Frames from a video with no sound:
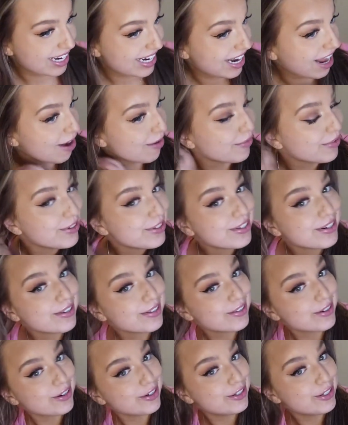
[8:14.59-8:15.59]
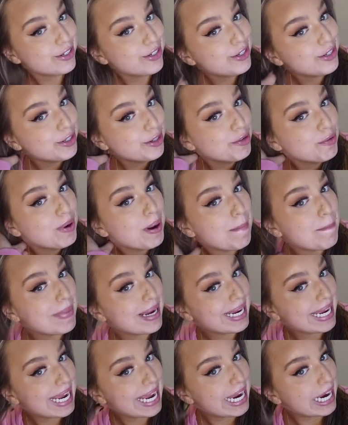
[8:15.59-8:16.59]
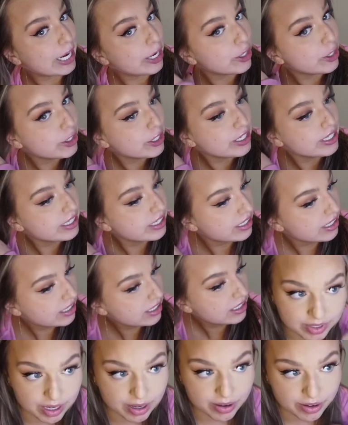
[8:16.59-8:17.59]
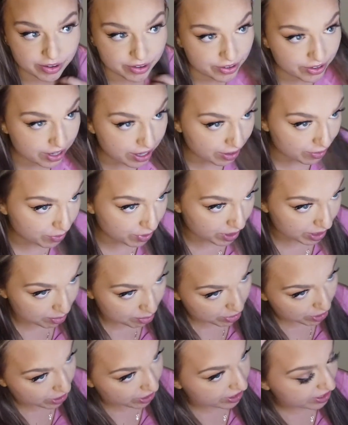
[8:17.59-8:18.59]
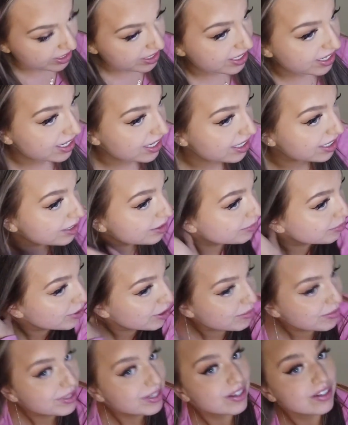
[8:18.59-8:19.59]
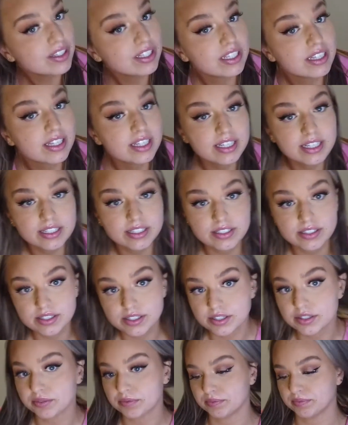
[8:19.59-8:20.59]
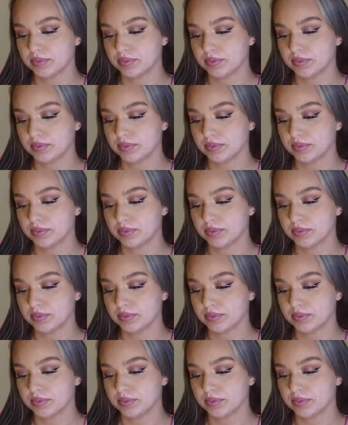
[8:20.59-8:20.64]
Now we're just gonna start to do my hair. I don't know how I want to part it today. Probably not like this.